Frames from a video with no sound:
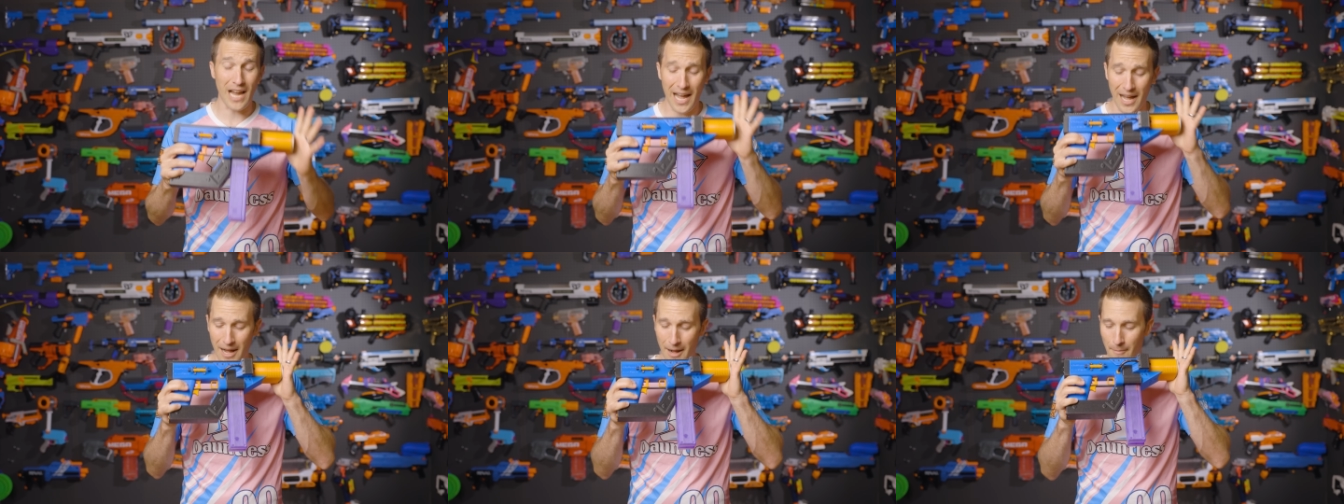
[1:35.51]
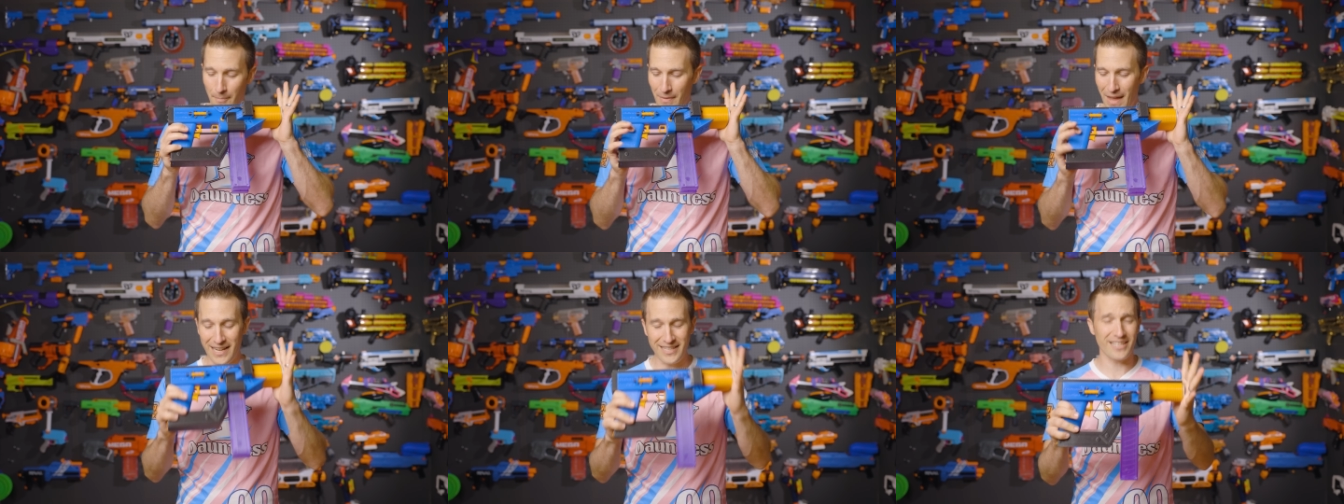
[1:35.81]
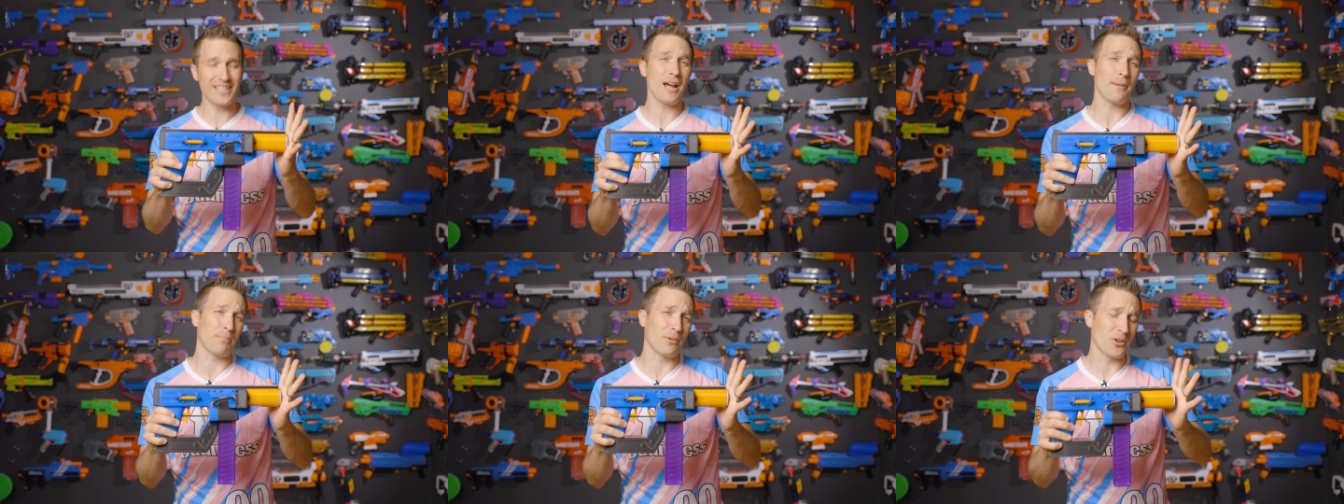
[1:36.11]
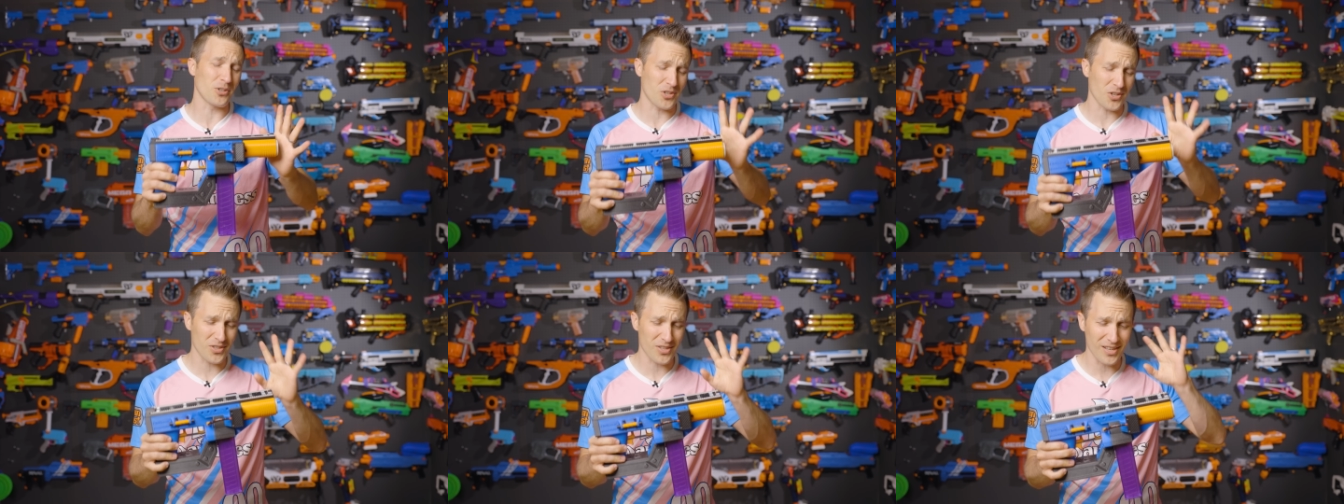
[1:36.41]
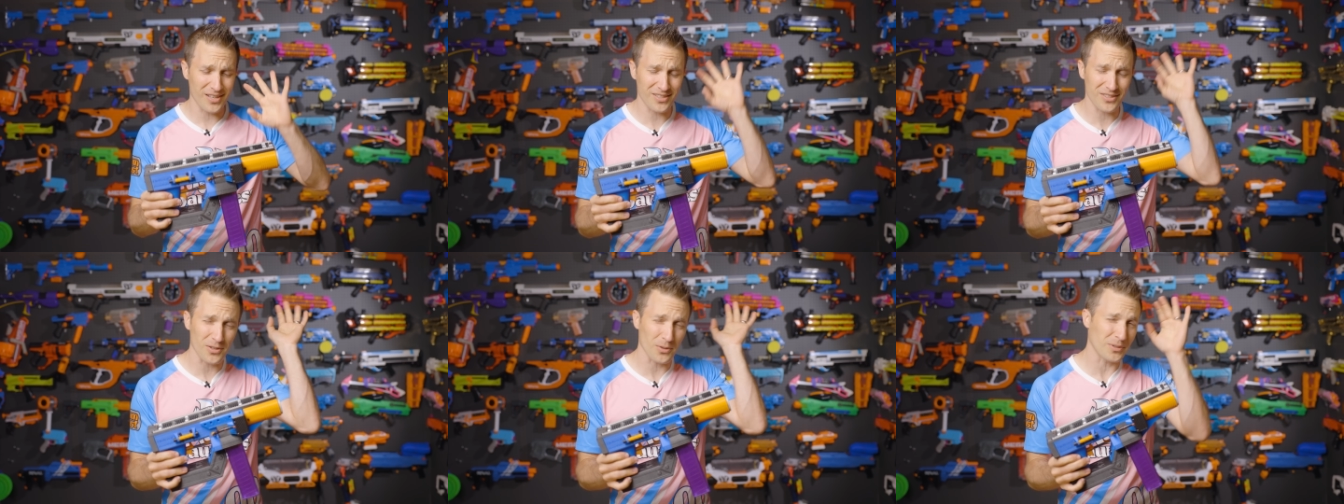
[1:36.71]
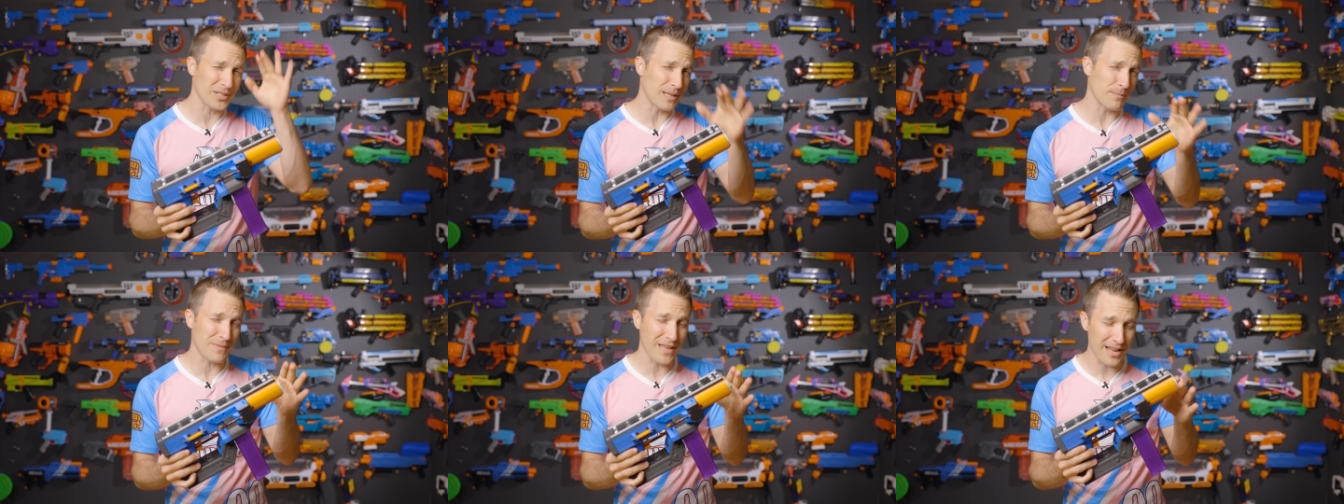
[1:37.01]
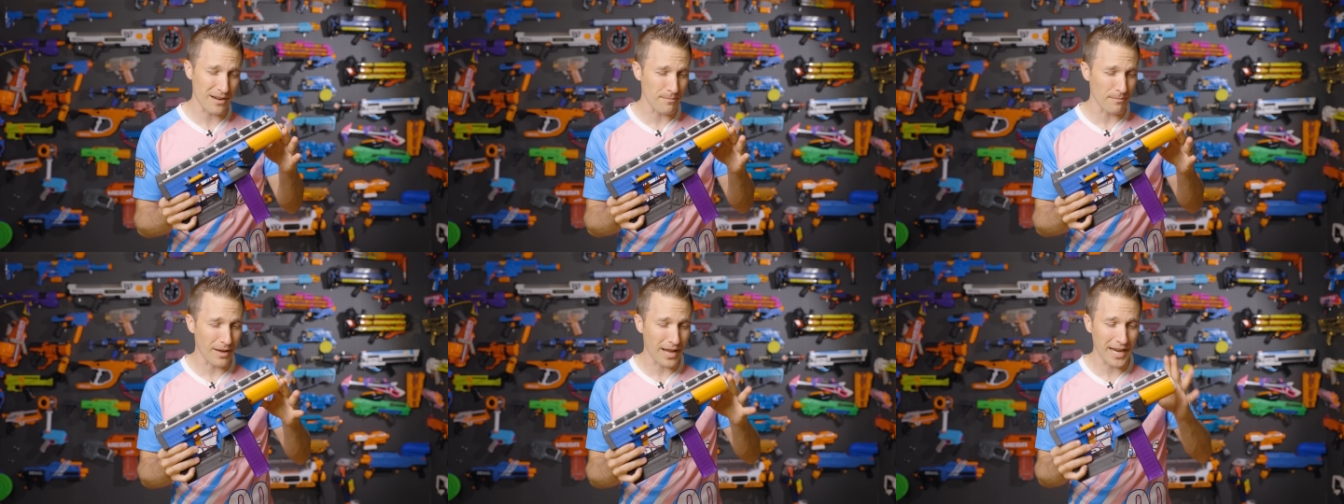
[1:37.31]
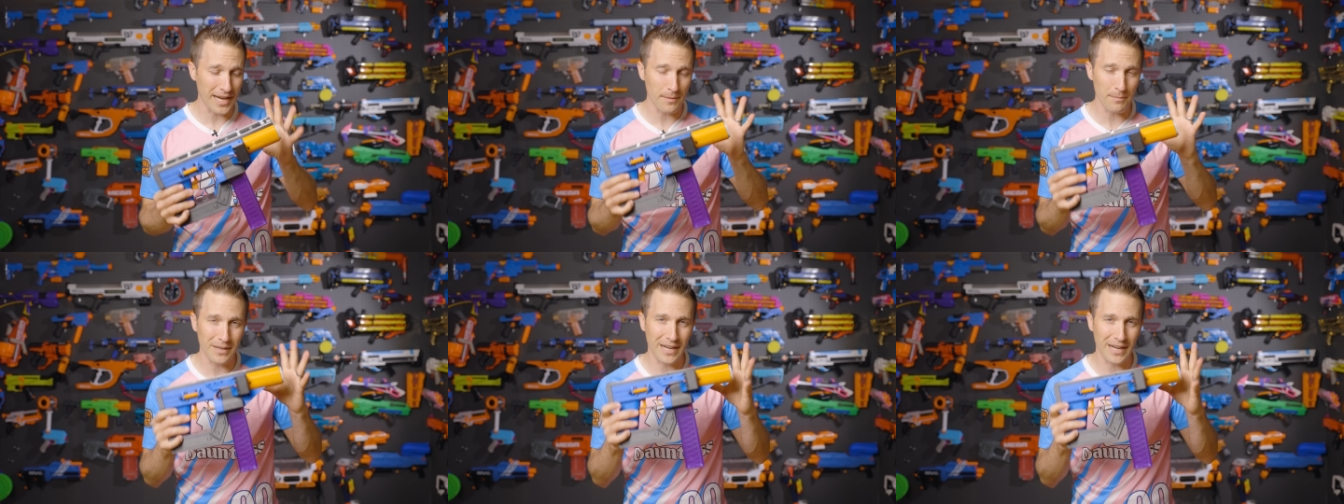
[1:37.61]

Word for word: Um, I did not purchase this, so keep that in mind,